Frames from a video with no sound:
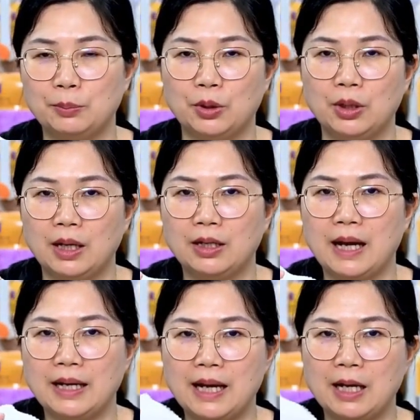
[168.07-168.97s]
The product
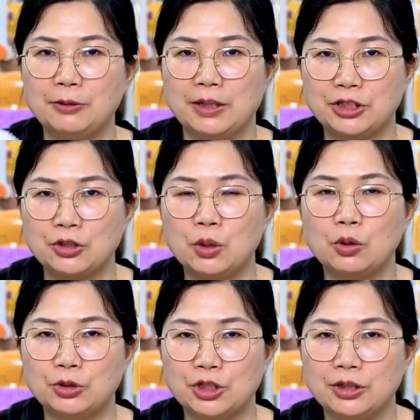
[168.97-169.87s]
I have is
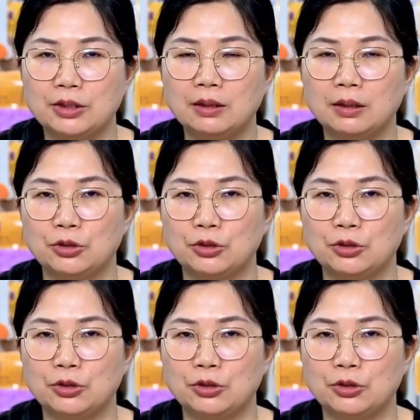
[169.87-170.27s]
coated,